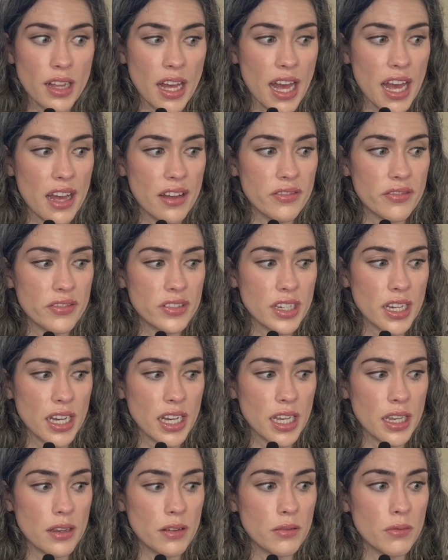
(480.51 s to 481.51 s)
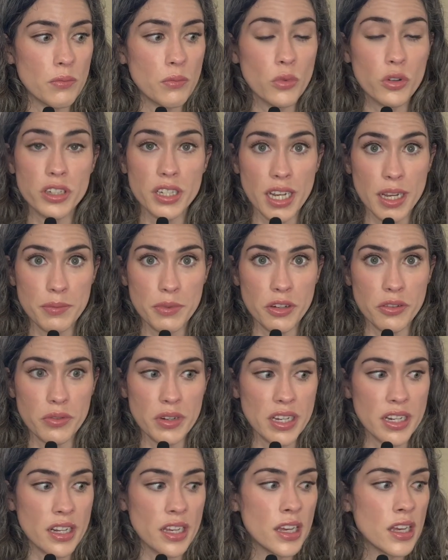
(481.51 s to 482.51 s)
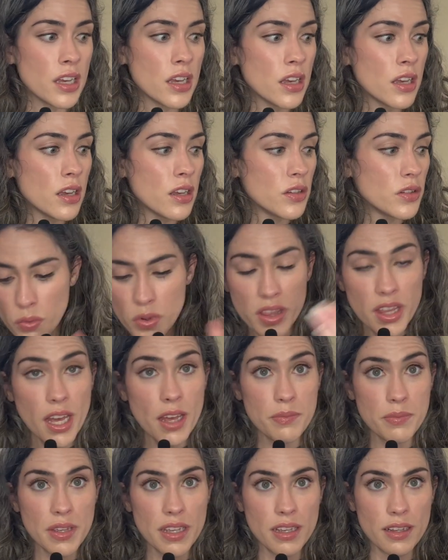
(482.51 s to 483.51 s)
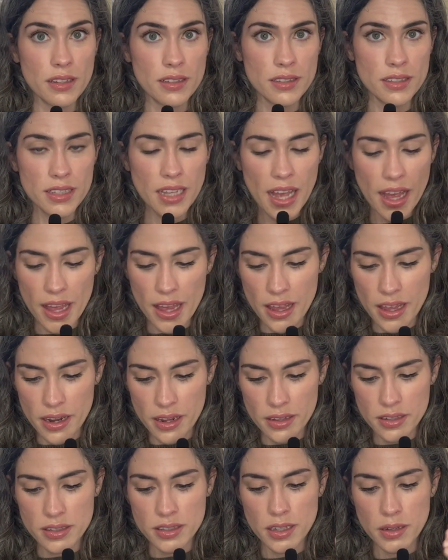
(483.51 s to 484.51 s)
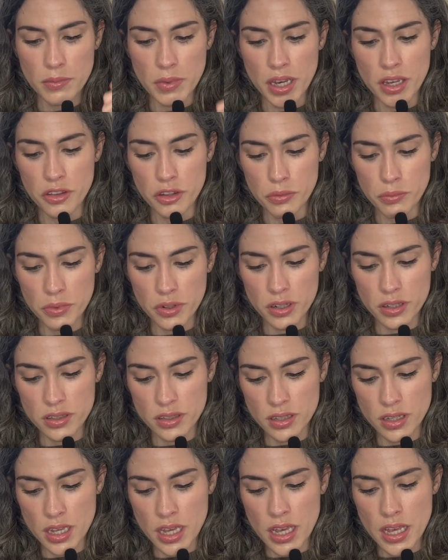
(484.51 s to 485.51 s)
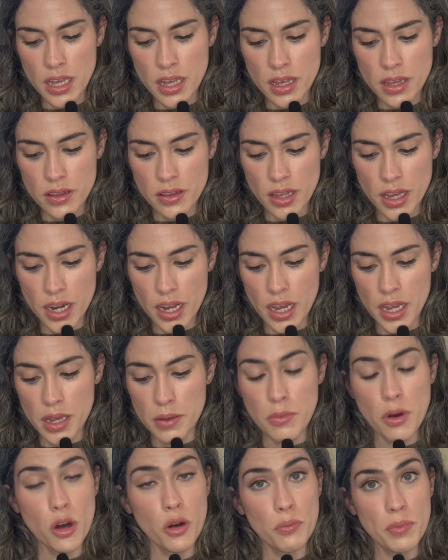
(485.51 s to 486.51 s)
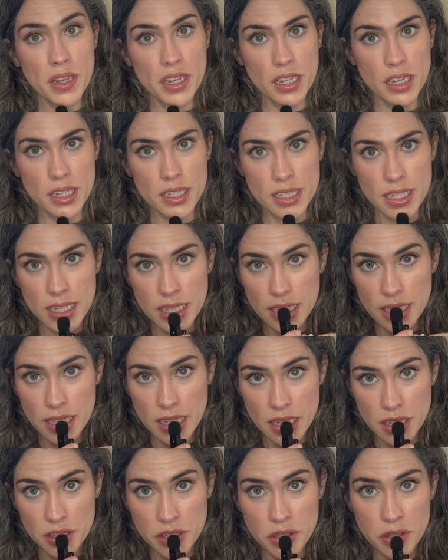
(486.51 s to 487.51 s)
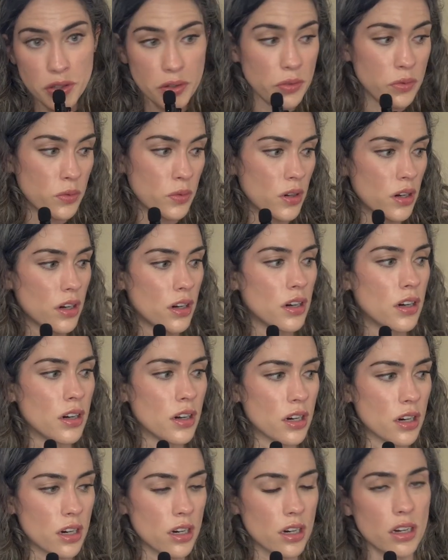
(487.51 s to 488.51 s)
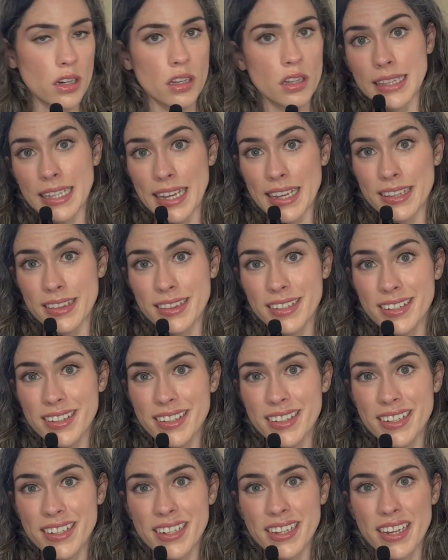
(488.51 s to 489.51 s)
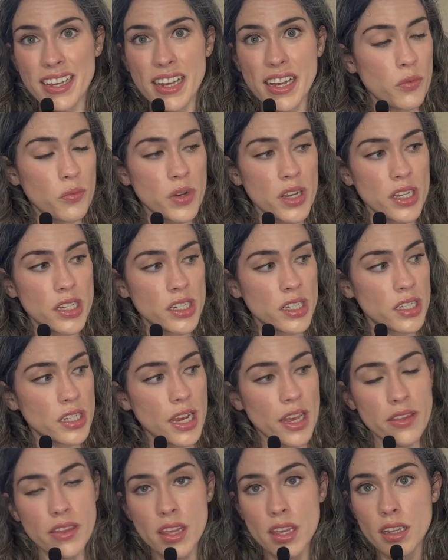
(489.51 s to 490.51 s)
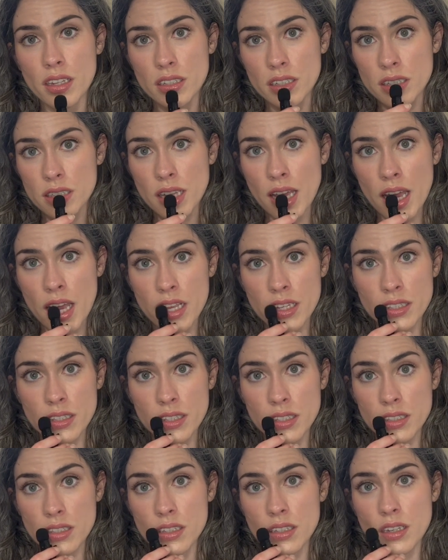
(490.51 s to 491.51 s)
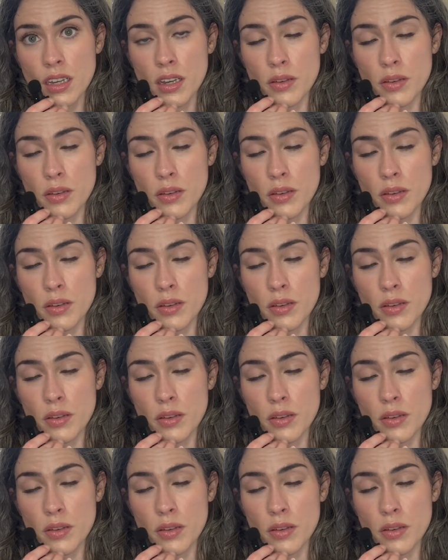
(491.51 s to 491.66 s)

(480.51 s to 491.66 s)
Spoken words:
have more time to read. With that being said, some other books that I am hoping to get to are Light Lark, which I think just has this